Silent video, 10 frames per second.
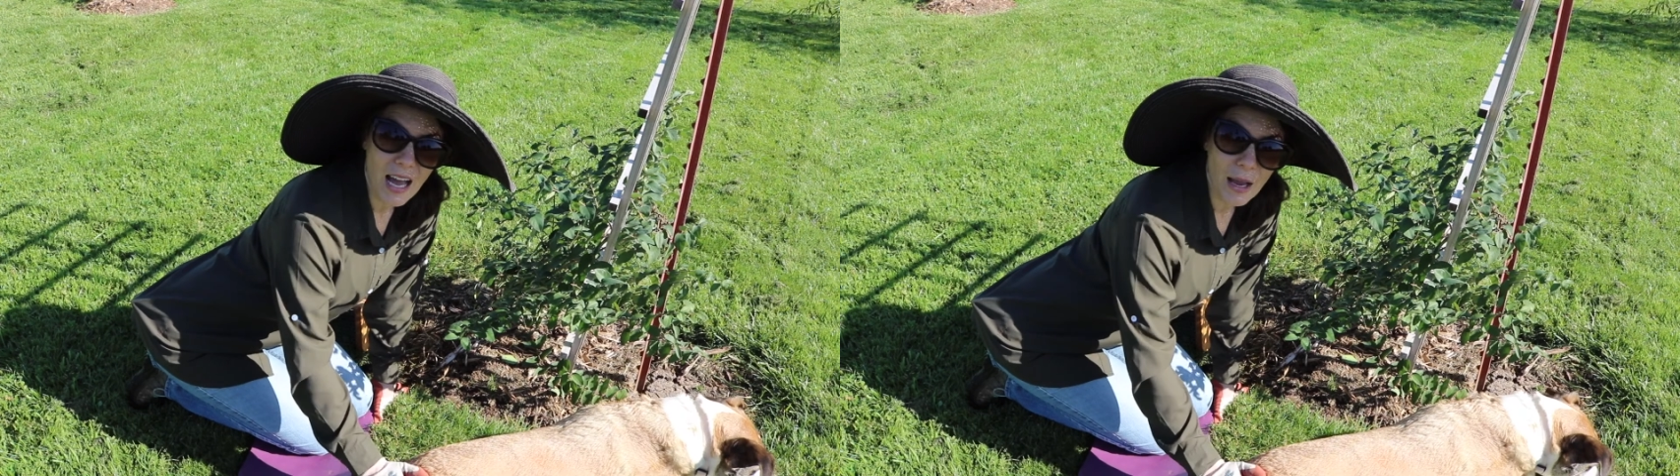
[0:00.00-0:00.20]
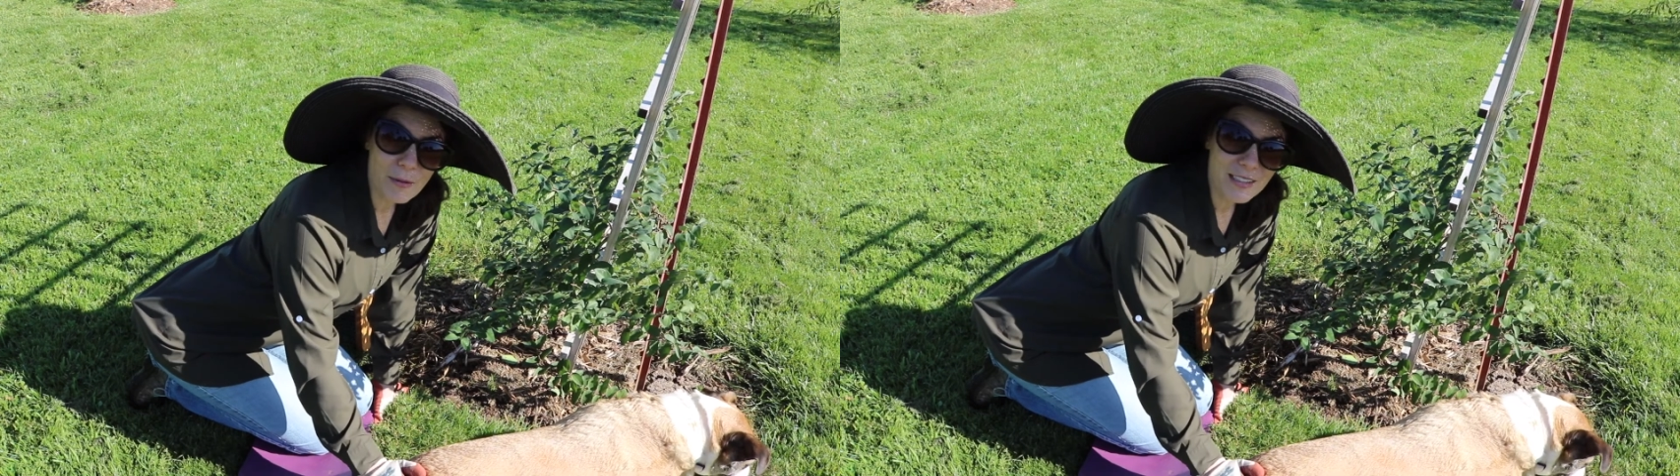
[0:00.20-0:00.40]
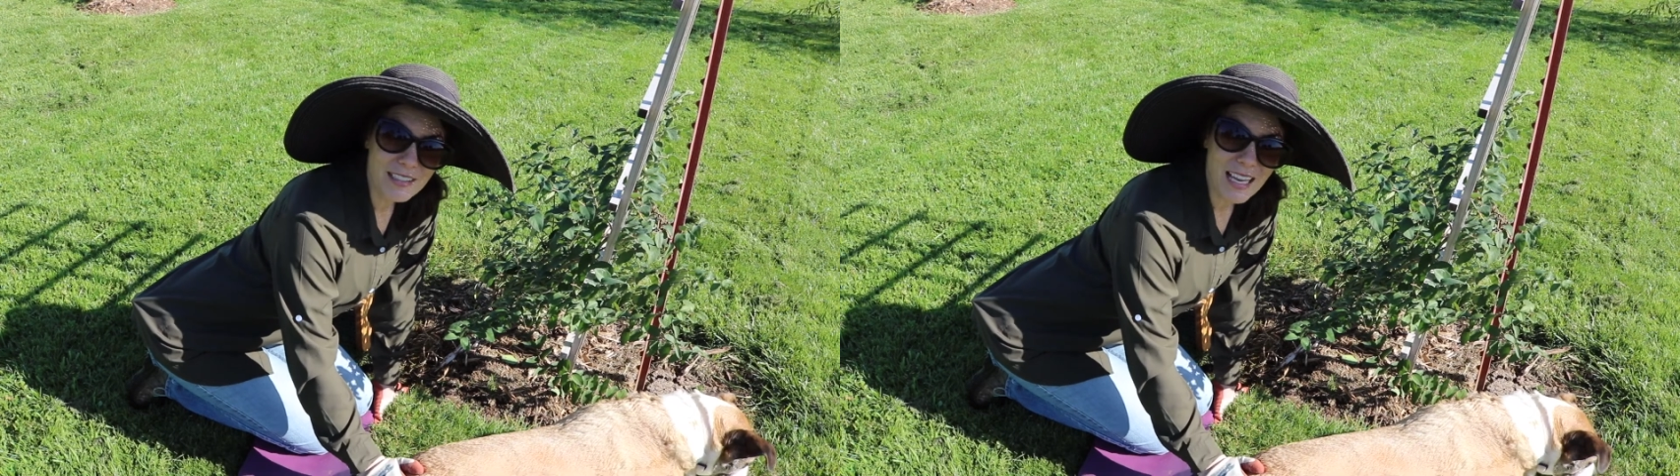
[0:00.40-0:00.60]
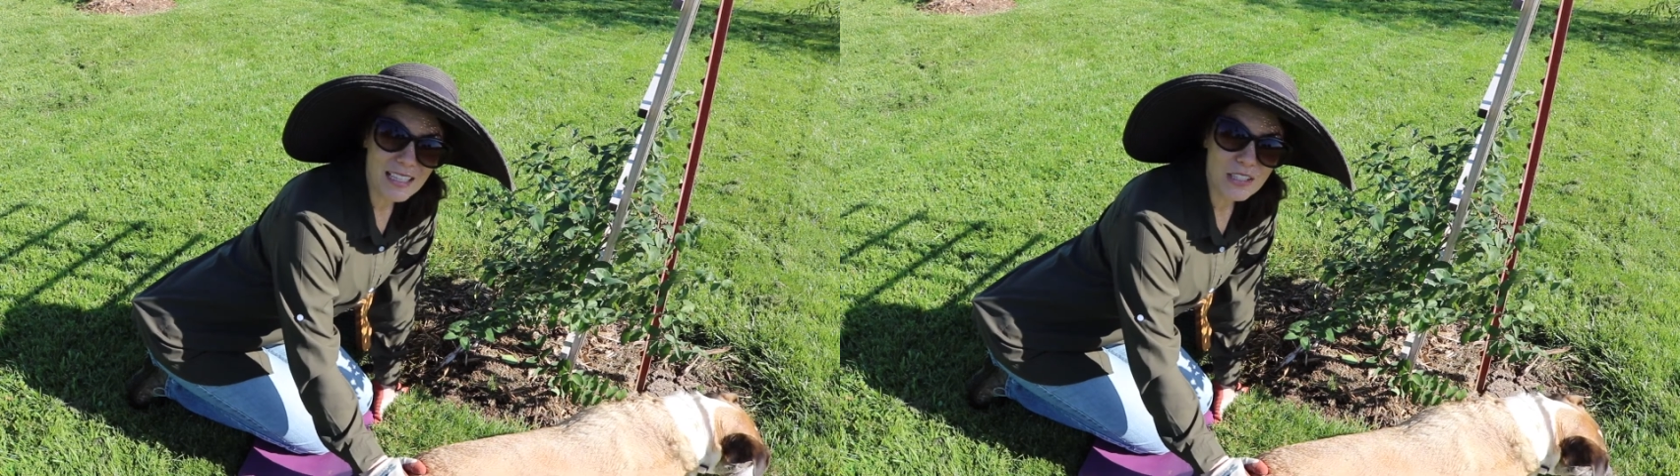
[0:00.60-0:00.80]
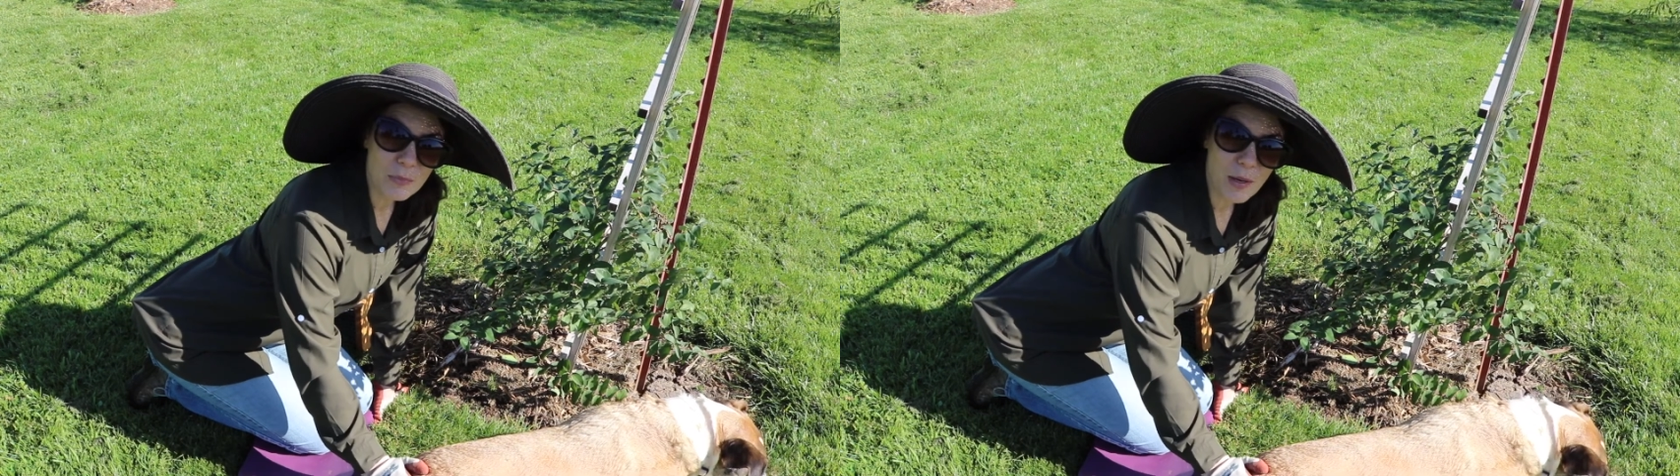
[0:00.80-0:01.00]
irises
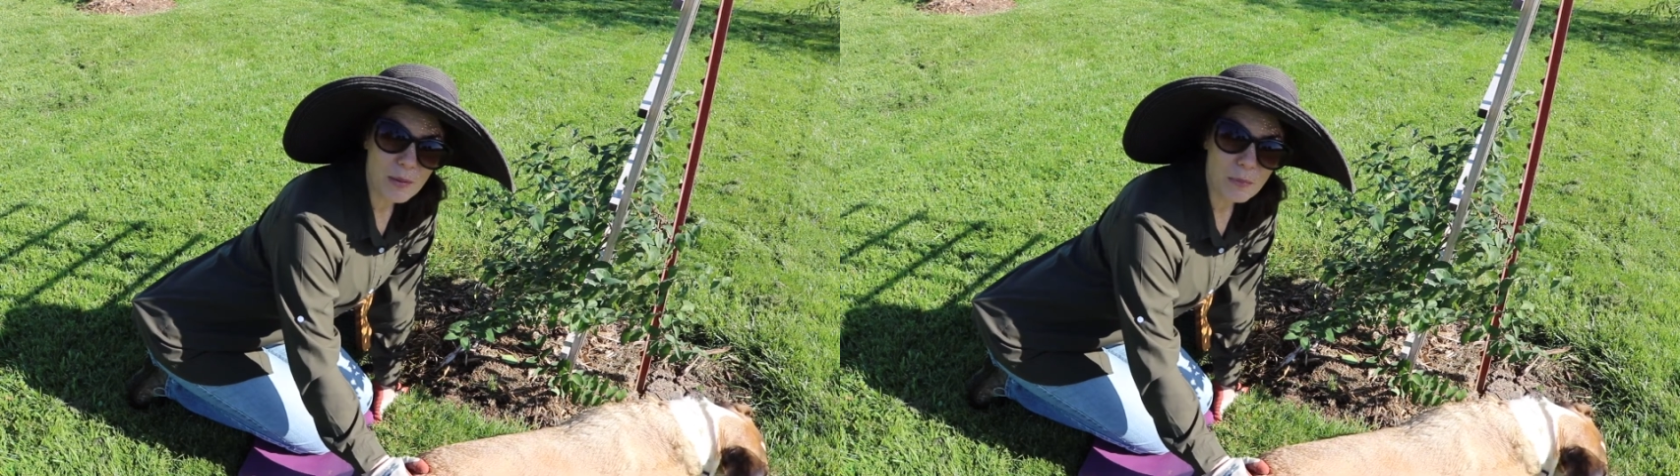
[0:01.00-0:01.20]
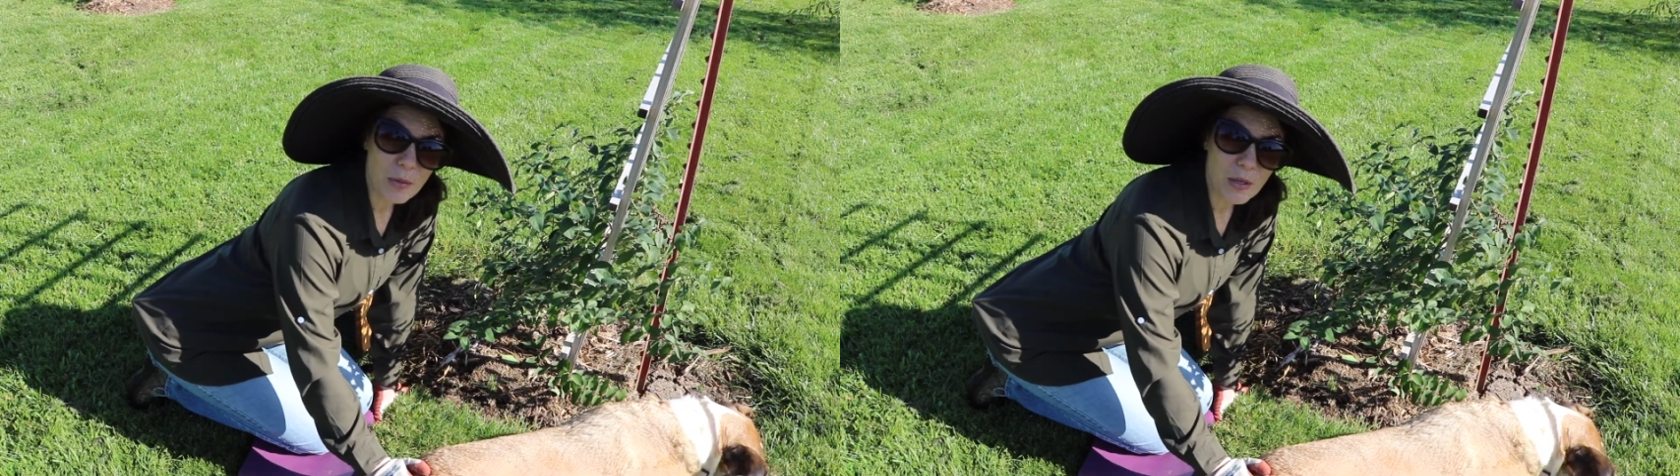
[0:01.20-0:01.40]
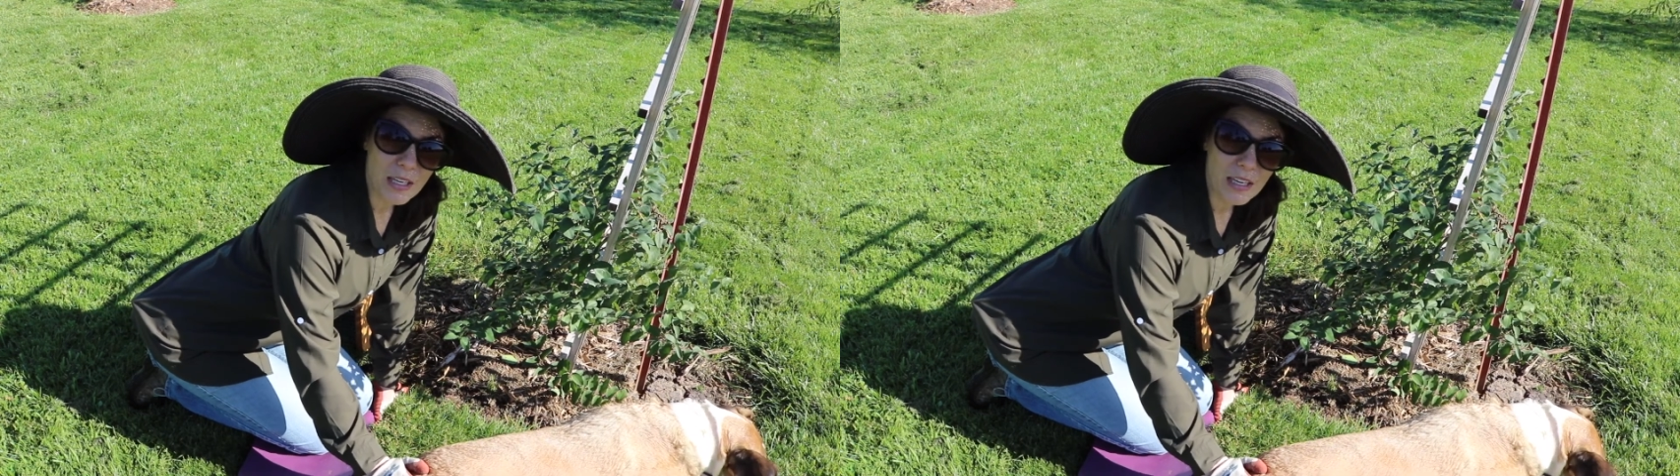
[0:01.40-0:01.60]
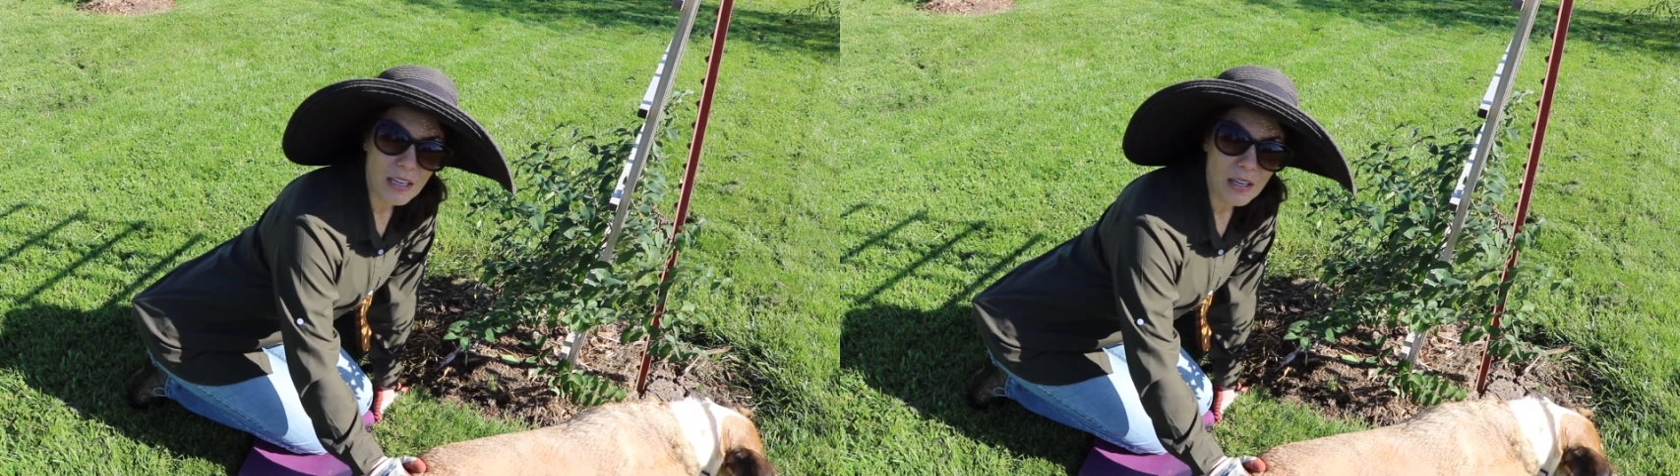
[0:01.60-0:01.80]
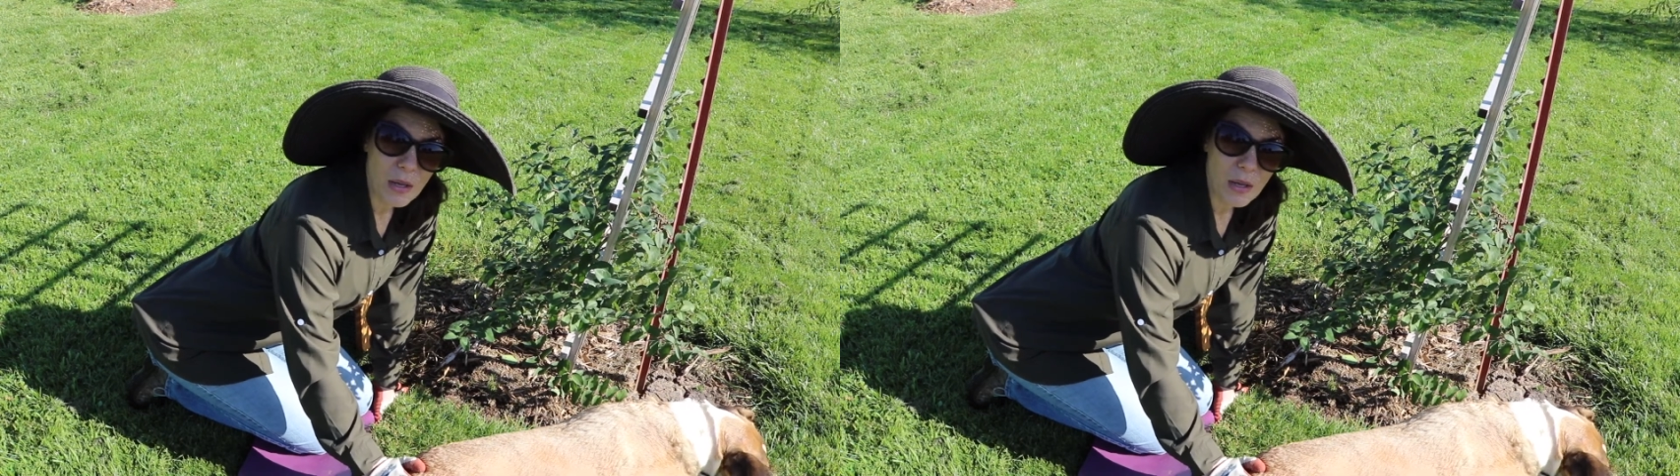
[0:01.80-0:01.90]
can spread pretty